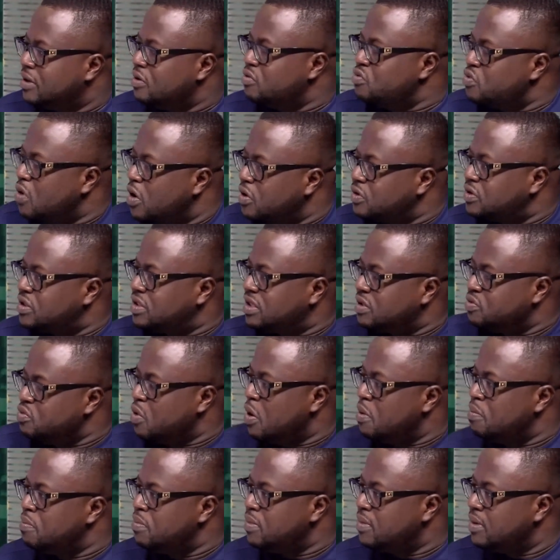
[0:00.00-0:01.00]
roads,
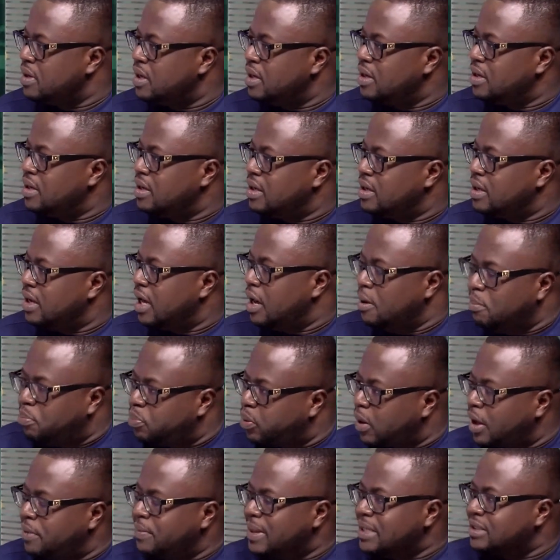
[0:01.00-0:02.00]

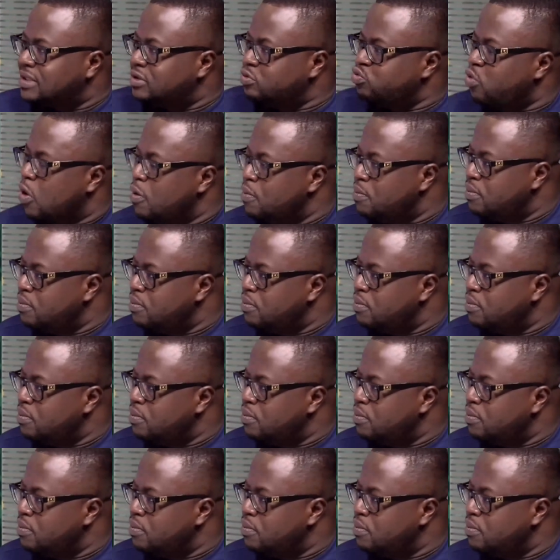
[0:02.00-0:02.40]
employment,